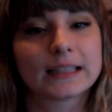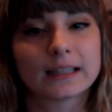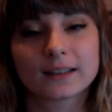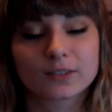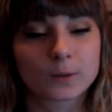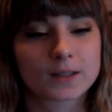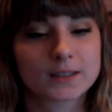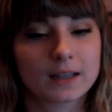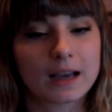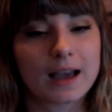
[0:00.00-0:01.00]
And, like, of
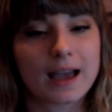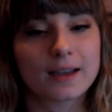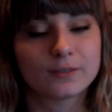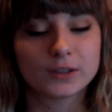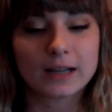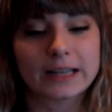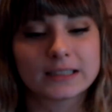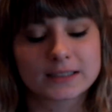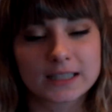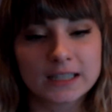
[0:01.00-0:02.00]
course, if you
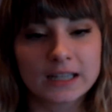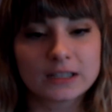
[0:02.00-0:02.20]
guys